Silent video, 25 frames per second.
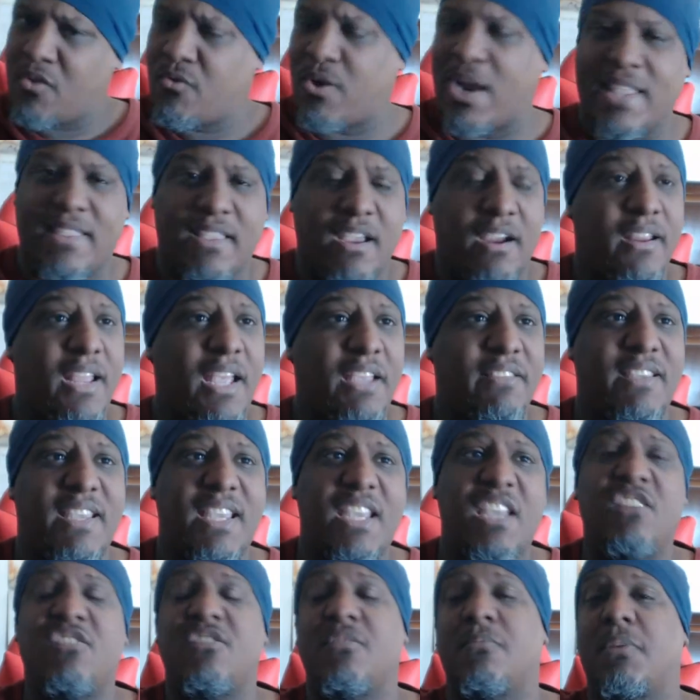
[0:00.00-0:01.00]
Right there. That's
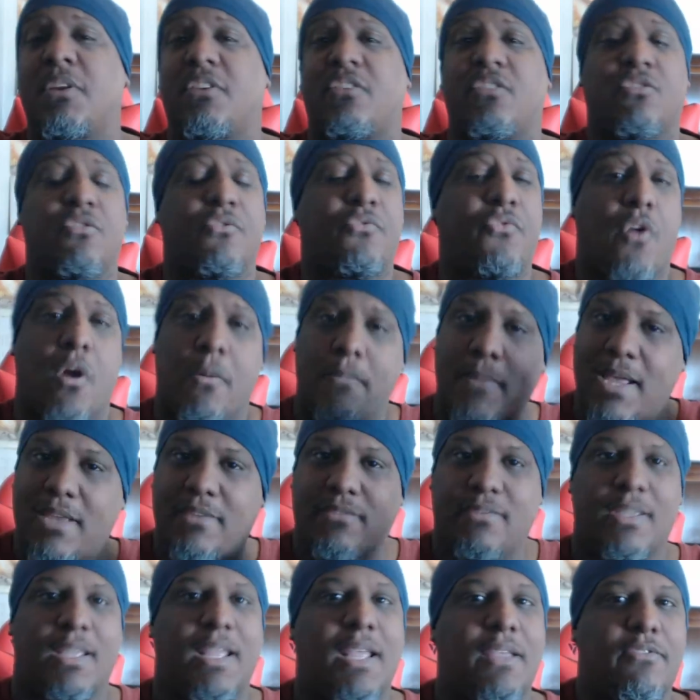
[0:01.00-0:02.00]
an easy mission to farm.
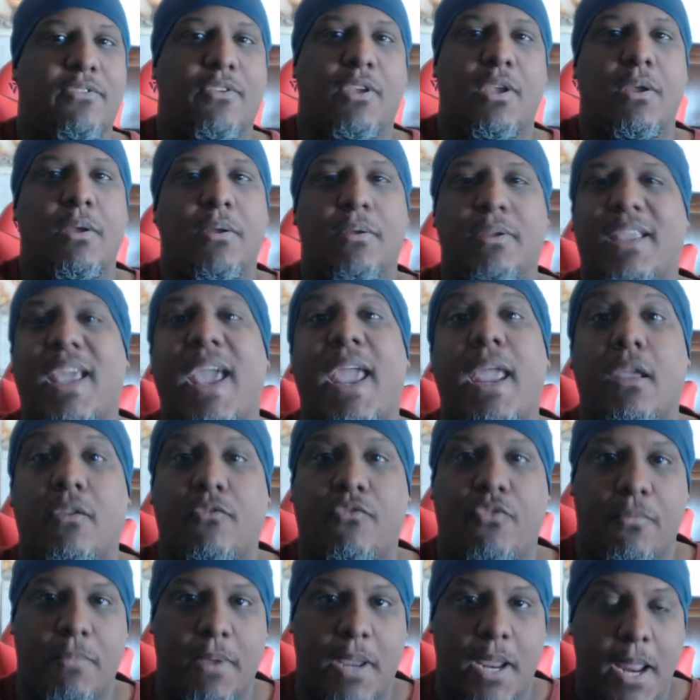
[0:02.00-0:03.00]
That's
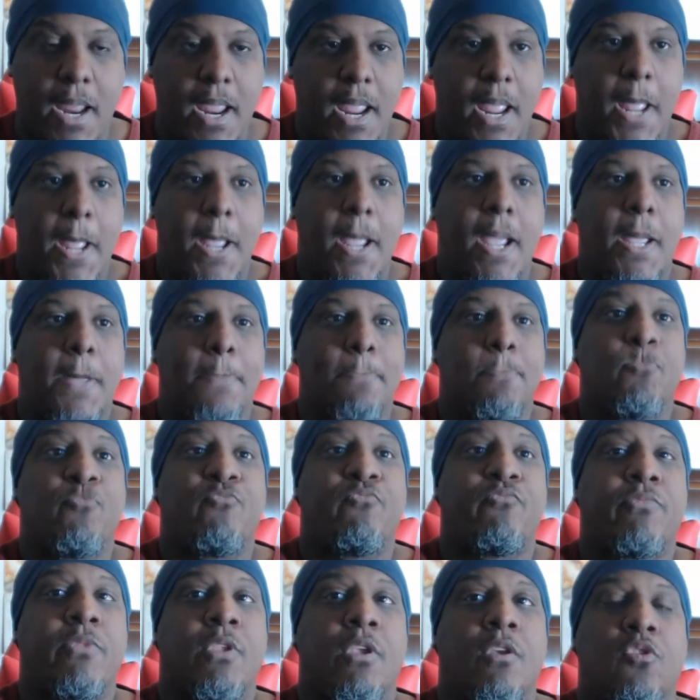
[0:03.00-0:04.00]
cake for me.
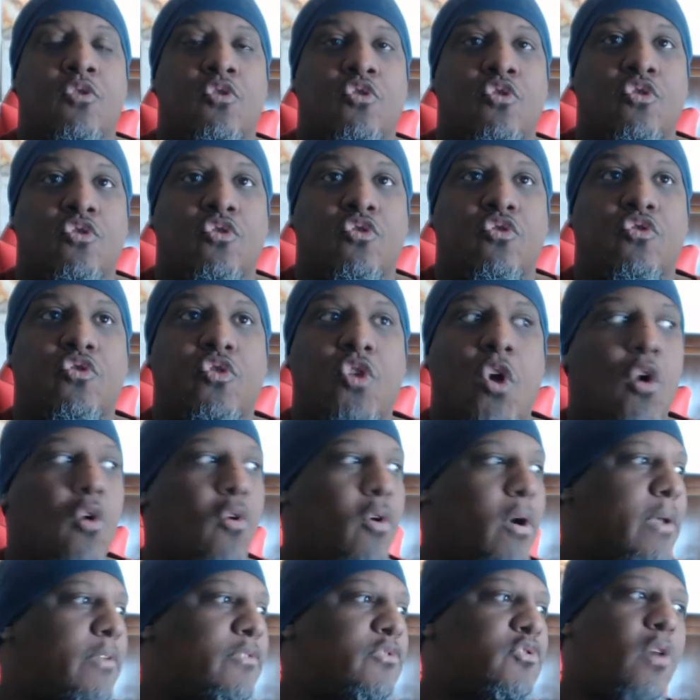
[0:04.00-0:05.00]

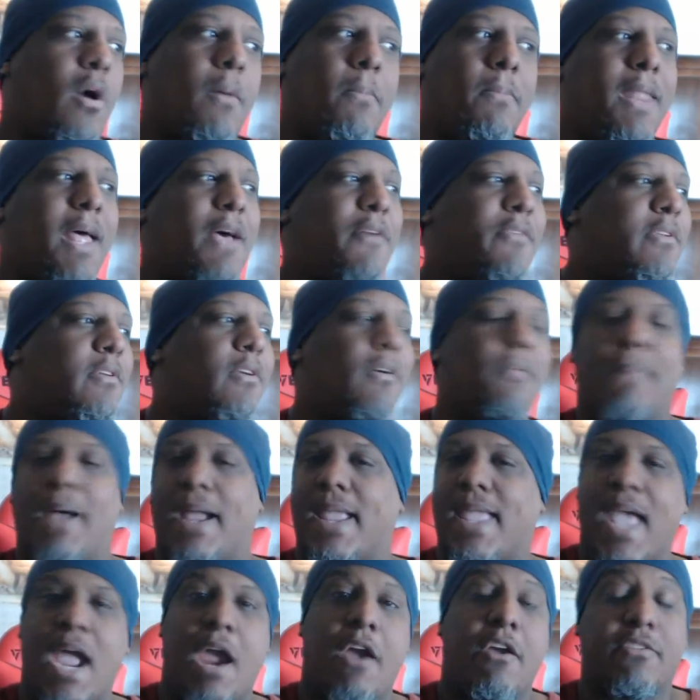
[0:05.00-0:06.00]
So I'm leveling up
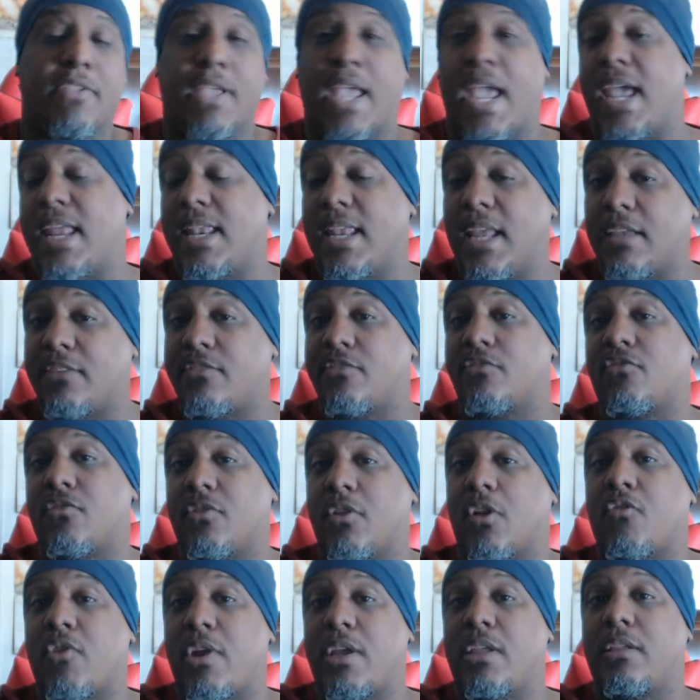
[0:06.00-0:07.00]
my character. And that's
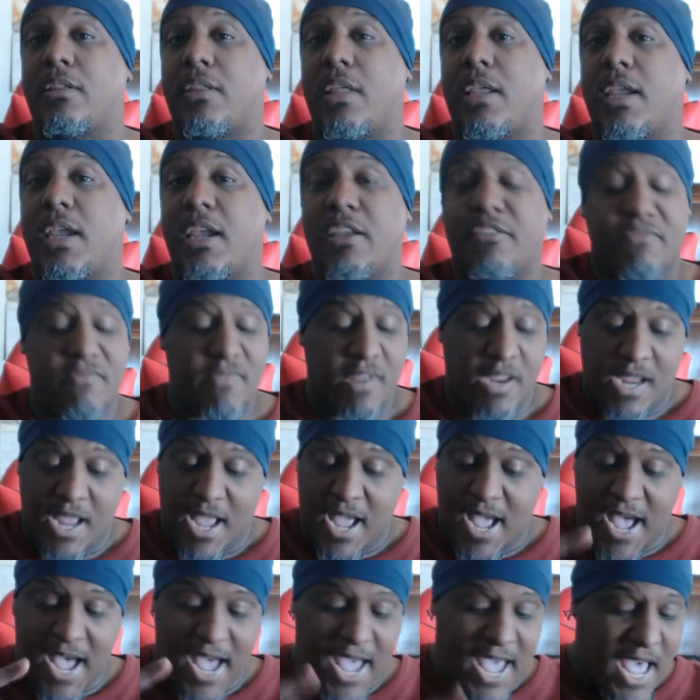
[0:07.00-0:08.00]
just, the crazy thing is,
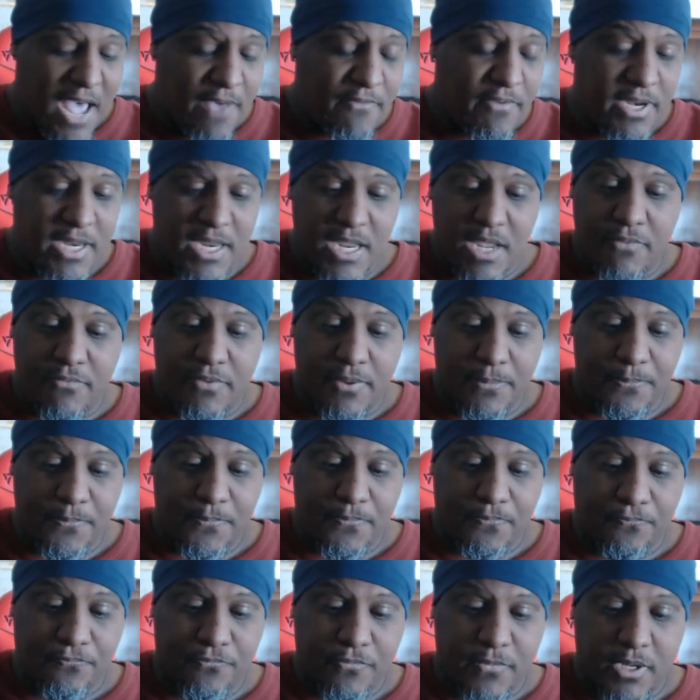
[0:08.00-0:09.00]
I
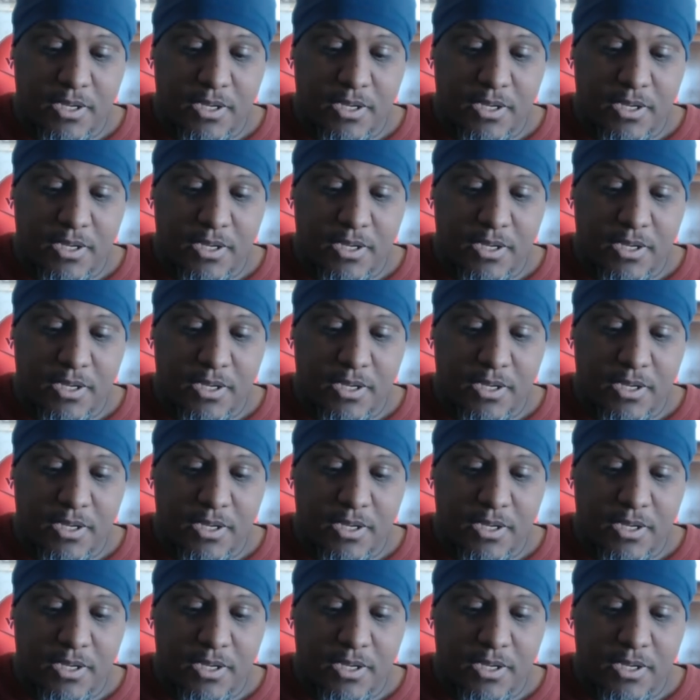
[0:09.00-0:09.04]
haven't